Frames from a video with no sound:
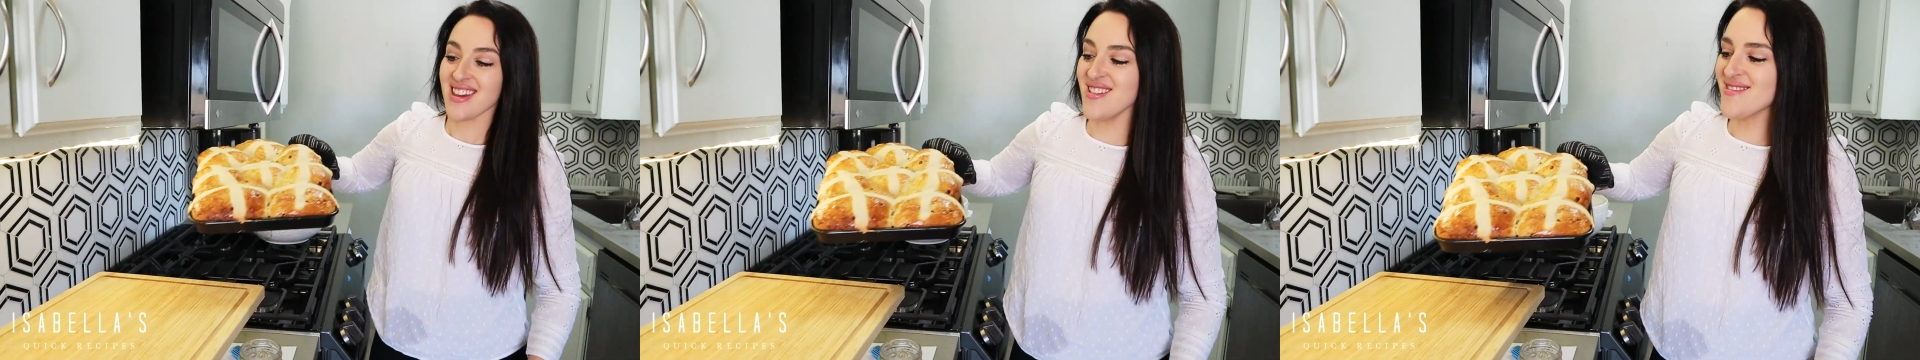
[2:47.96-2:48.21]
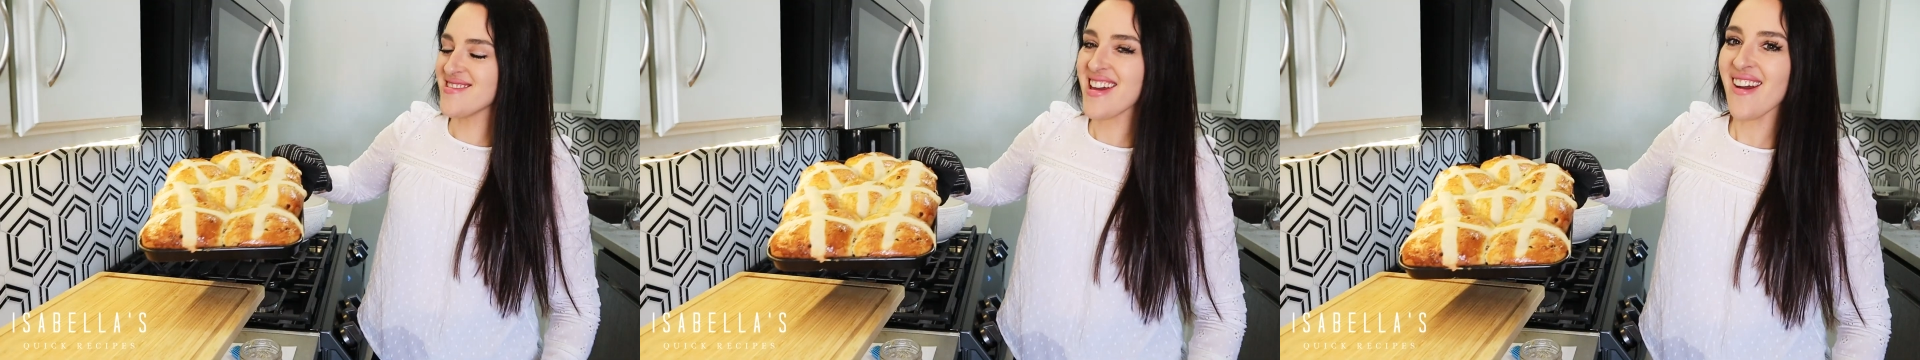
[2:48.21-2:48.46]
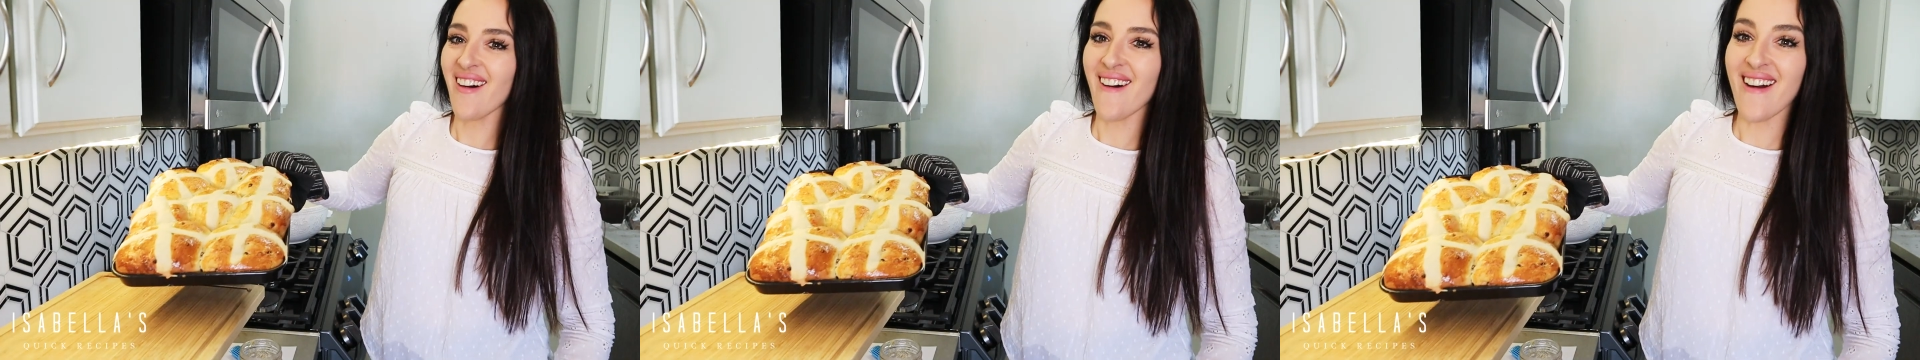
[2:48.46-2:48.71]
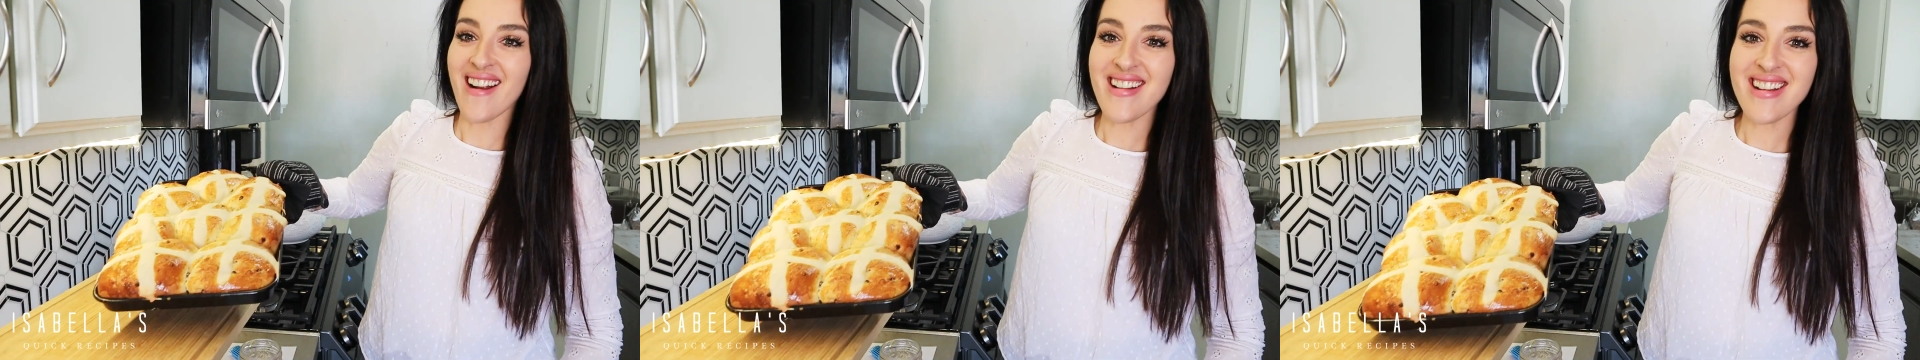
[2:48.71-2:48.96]
Here they
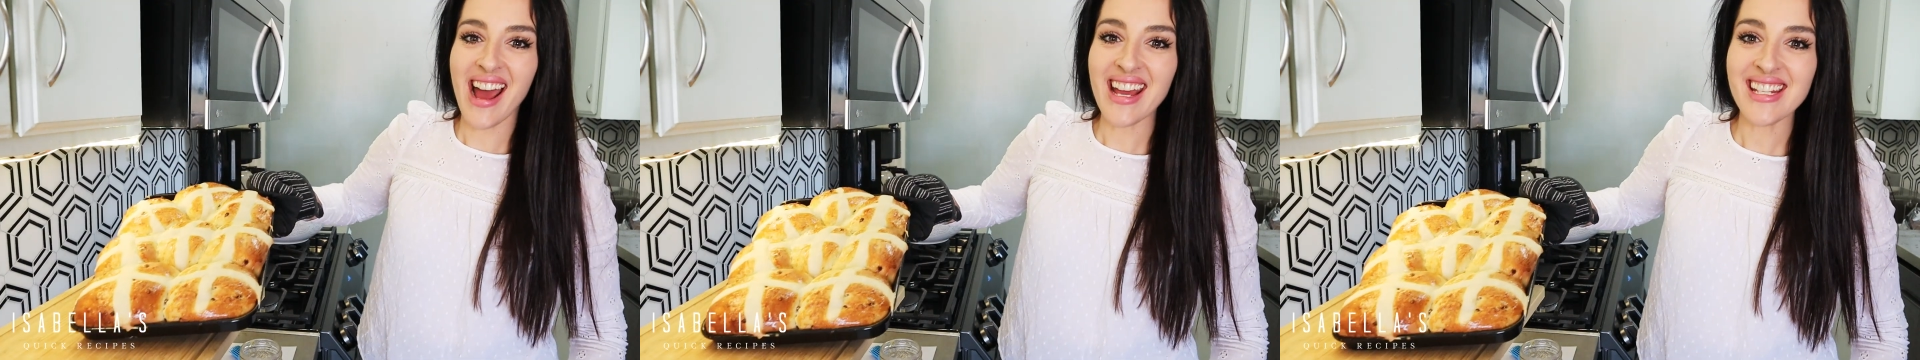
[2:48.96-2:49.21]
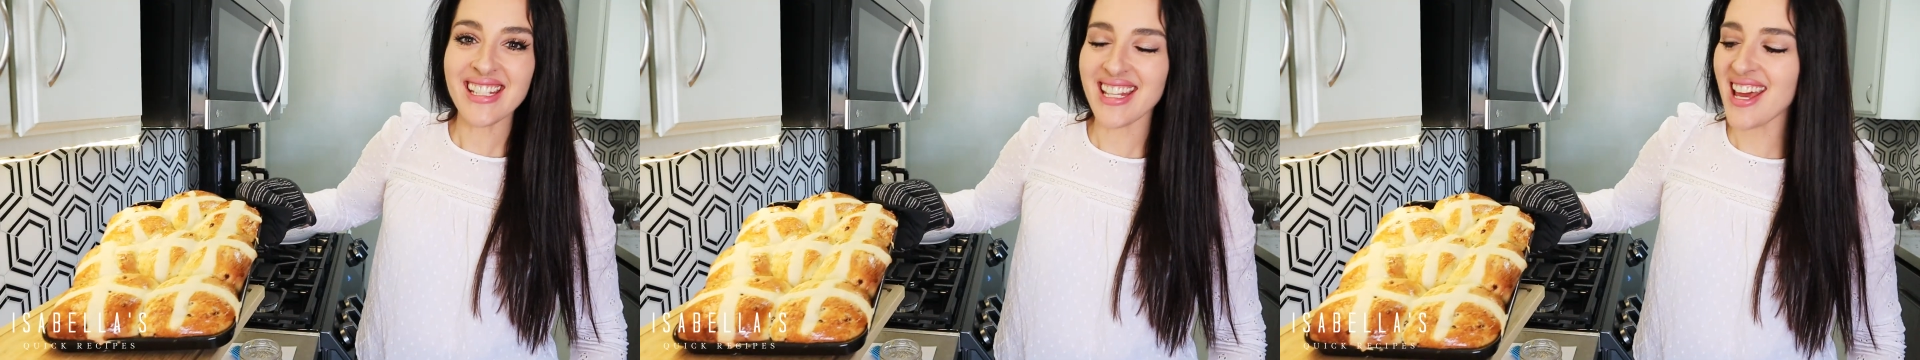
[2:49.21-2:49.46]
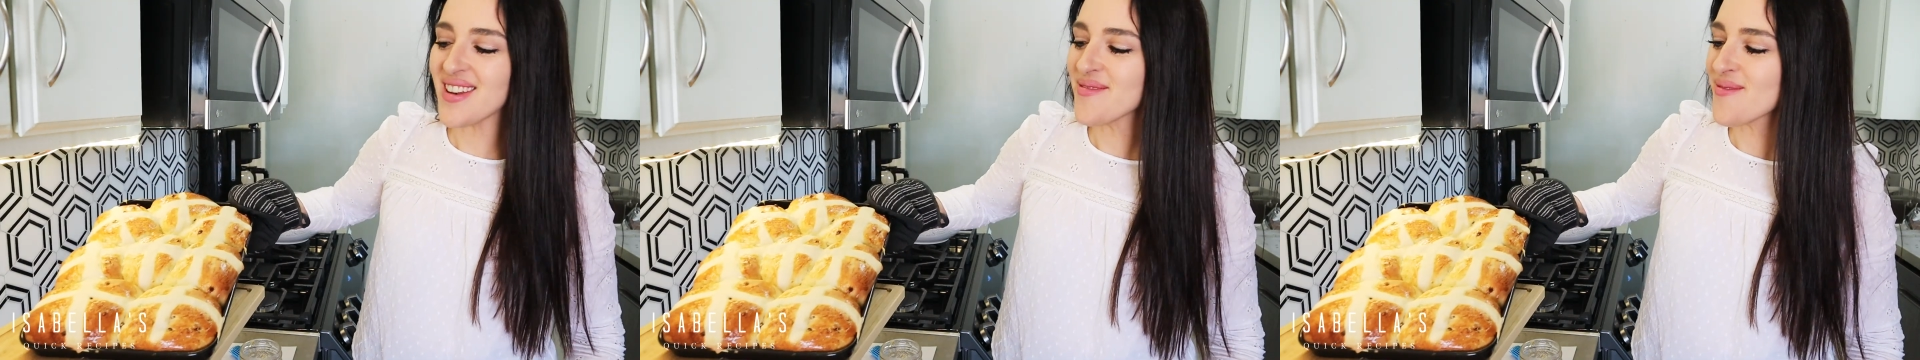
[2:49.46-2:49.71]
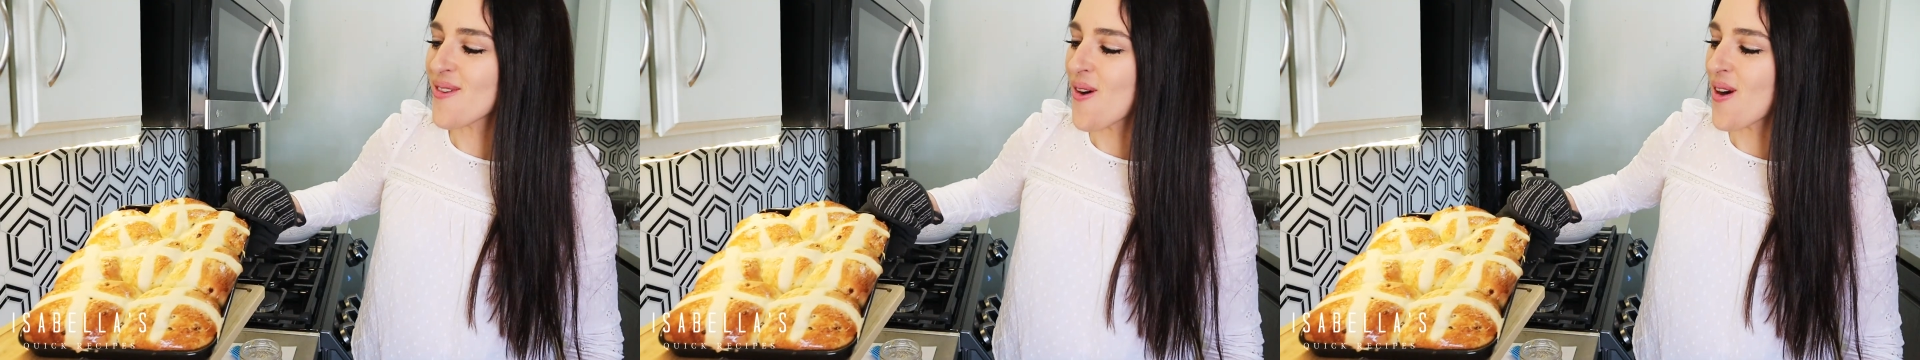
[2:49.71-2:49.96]
are, nice
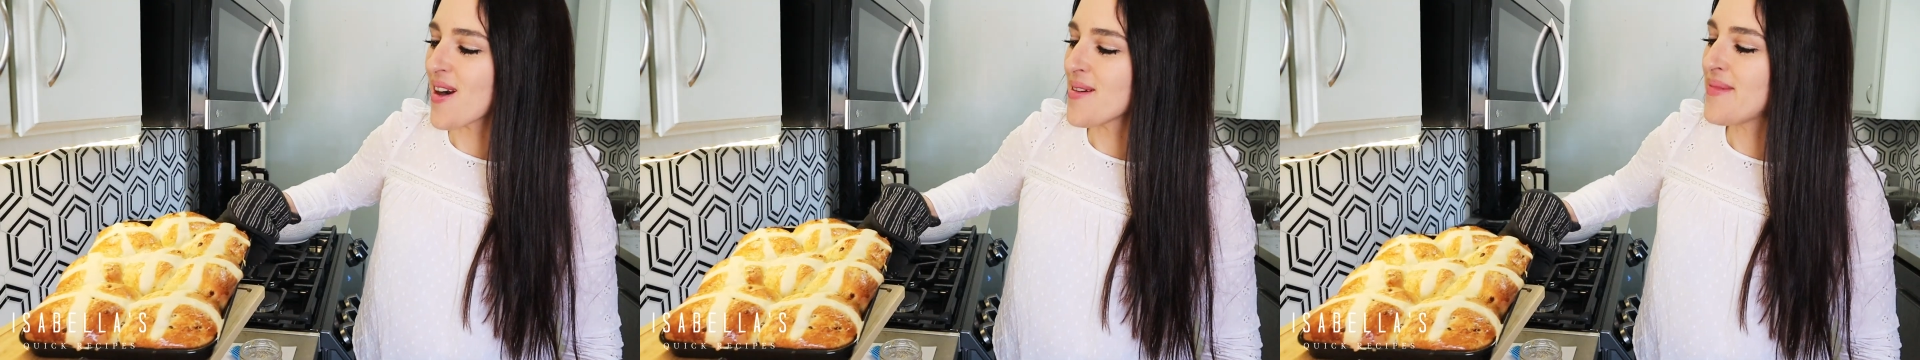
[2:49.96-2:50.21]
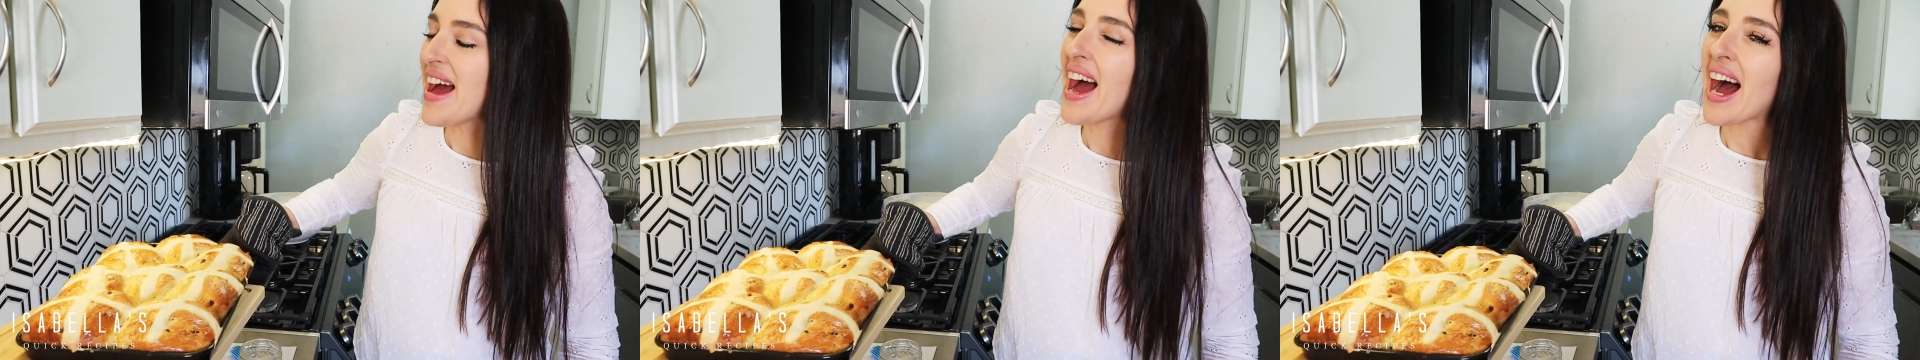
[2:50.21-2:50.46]
and warm.